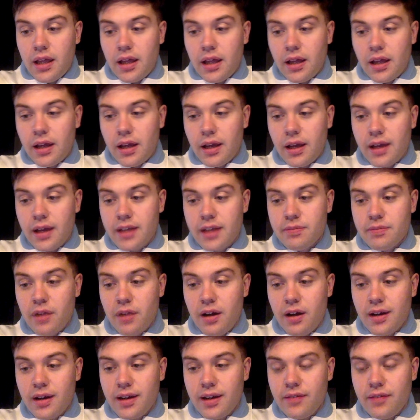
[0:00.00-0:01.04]
his
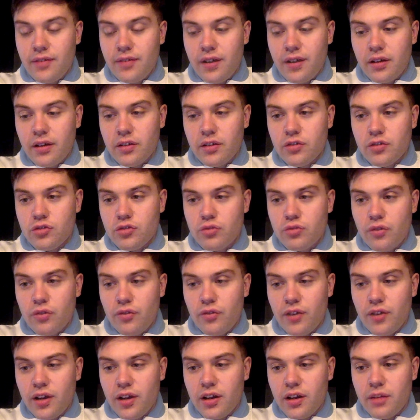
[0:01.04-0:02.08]
market value is
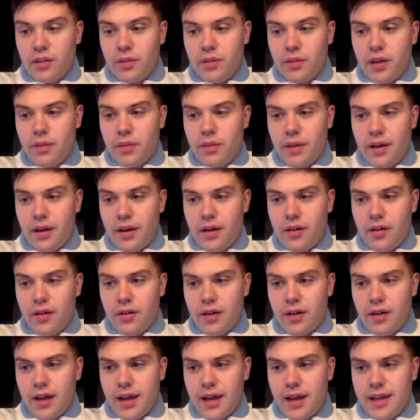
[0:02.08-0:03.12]
roughly going to be
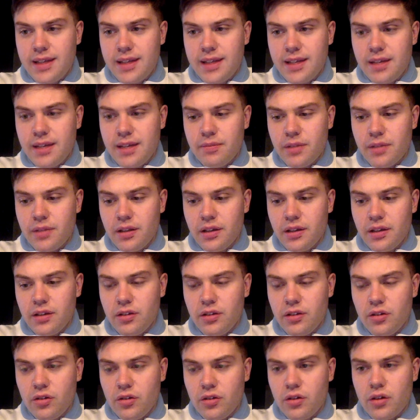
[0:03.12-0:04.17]
about 80 million
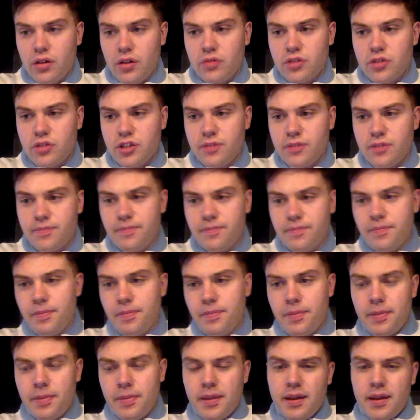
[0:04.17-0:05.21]
euros.
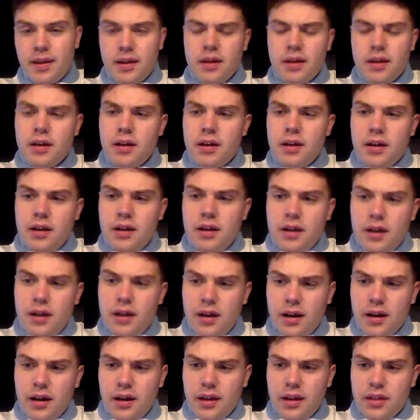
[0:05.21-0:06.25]

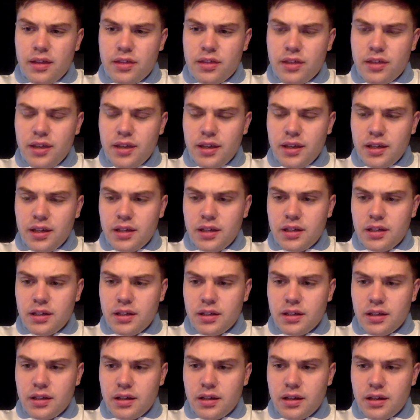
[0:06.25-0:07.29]
I think
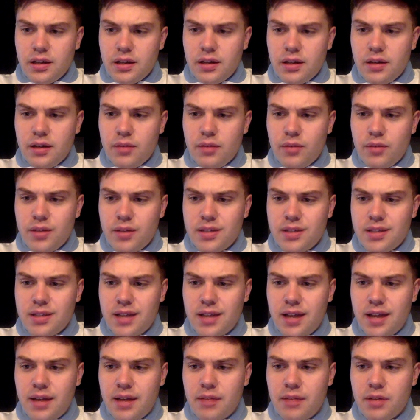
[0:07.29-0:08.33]
West
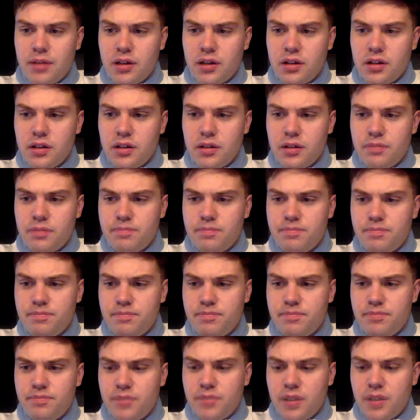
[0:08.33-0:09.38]
Ham are going to
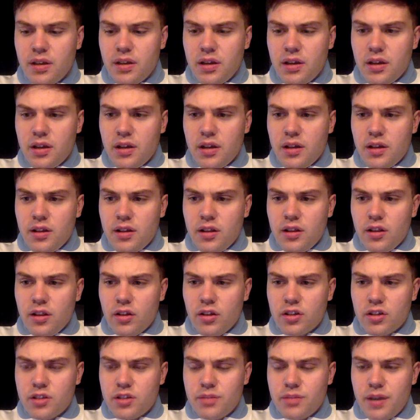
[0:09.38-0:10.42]

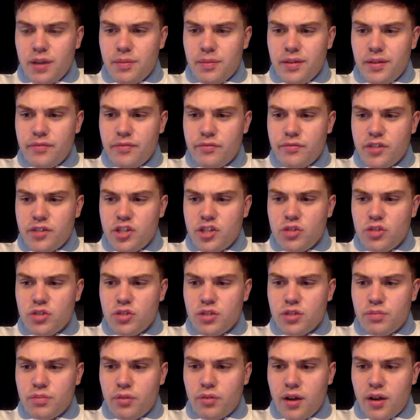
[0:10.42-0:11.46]
look to maybe even reduce
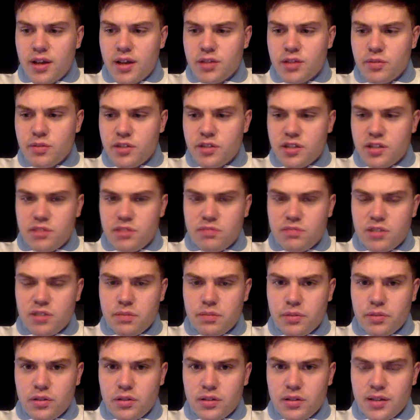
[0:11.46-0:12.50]
the price, which is
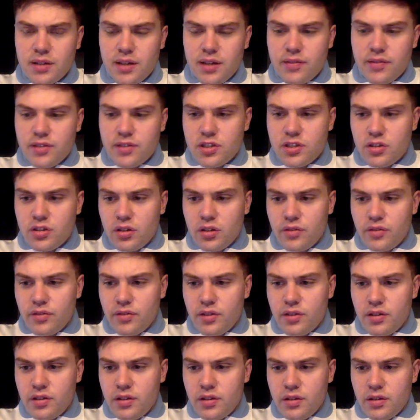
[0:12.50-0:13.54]
typical David
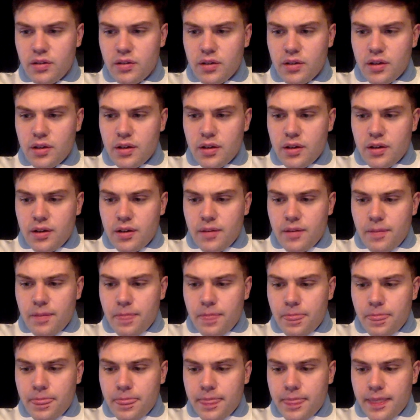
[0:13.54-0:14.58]
Sullivan.
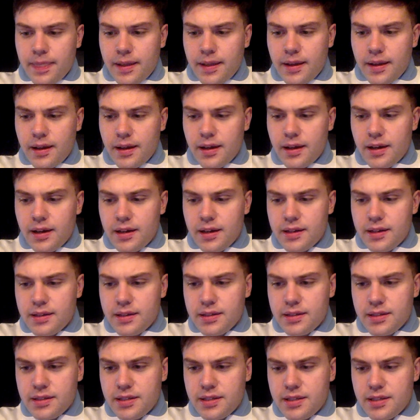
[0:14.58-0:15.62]
And,